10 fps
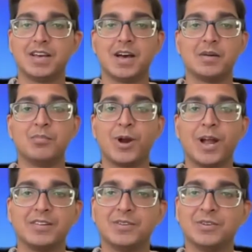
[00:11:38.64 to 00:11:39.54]

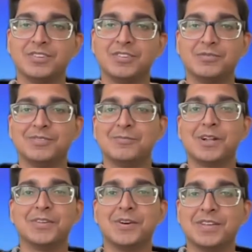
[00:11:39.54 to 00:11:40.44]
Brett, who's well
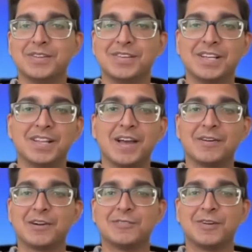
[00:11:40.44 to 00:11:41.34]
known as Eli
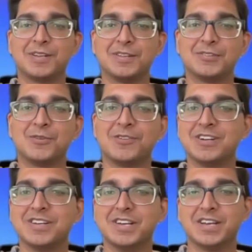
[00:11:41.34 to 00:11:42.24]
Herf on
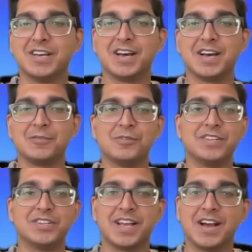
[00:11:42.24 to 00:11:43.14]
Discord,
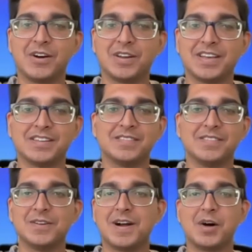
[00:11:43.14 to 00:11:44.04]
reaching out and
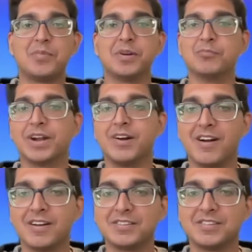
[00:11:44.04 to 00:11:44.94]
helping bring
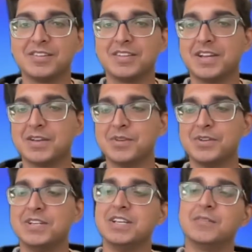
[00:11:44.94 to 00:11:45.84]
artists into the
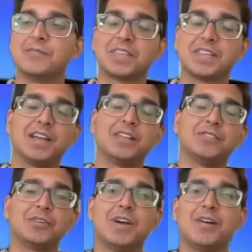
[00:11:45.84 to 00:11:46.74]
community. And
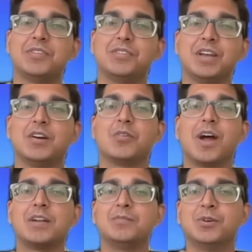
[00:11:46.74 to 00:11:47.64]
so you have this
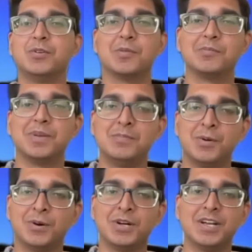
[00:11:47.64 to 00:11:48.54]
incredible group of
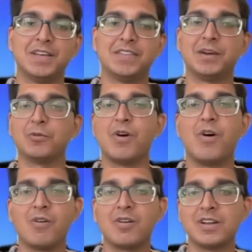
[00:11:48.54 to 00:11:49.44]
people that were
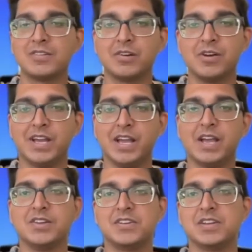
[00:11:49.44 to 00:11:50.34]
already so
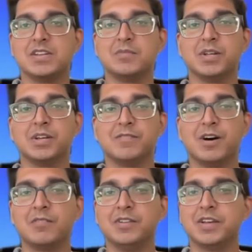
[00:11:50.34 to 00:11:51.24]
engaged and deeply
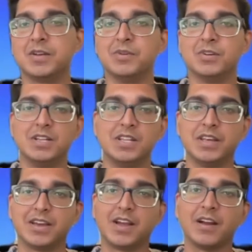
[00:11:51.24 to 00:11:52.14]
involved in the community,
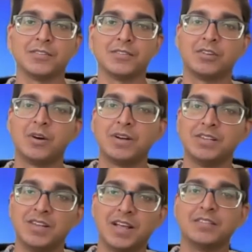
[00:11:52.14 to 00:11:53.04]
that care so
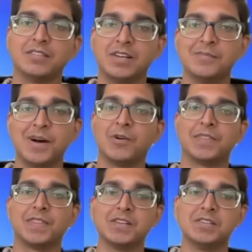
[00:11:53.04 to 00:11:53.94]
intensely about
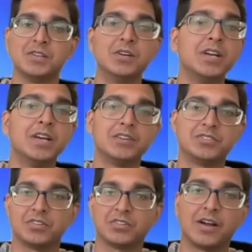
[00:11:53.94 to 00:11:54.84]
what they do,
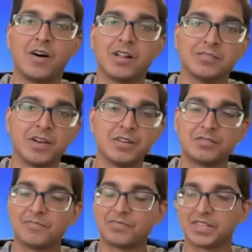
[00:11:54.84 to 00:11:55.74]
just like all of us,
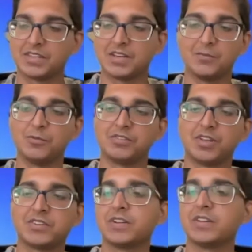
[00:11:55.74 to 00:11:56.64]
that it was
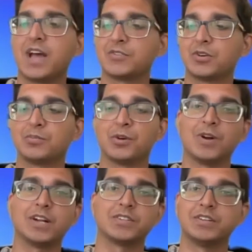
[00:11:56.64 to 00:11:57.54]
such a natural
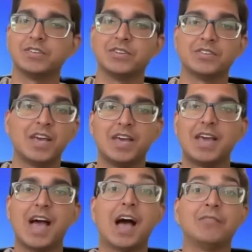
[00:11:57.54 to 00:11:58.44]
progression to just
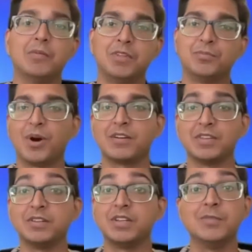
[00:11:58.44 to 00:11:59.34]
have them as part of
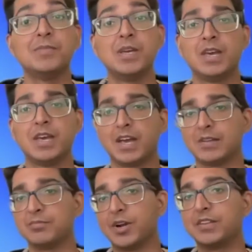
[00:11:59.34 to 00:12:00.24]
the team
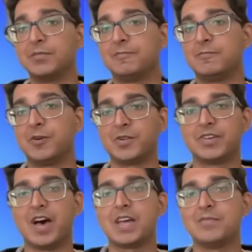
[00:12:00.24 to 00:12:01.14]
and bring them full
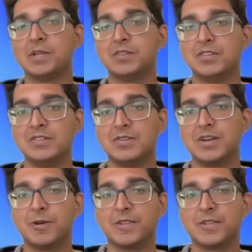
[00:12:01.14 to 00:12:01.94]
time into doing what